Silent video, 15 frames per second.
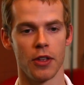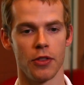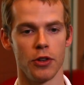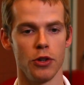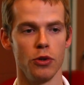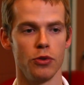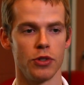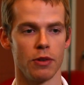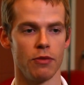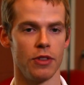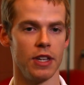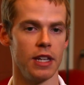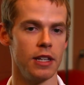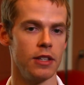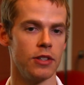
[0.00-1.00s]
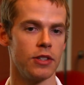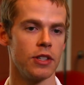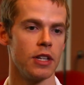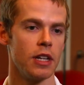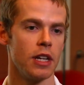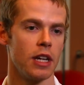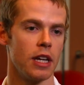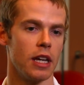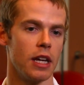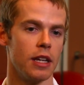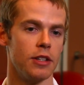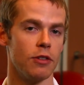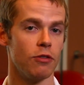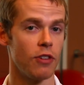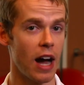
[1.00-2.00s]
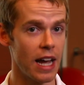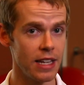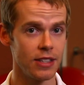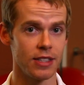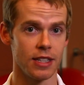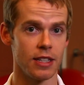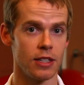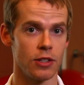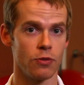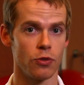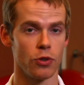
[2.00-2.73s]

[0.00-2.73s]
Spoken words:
that the use of these devices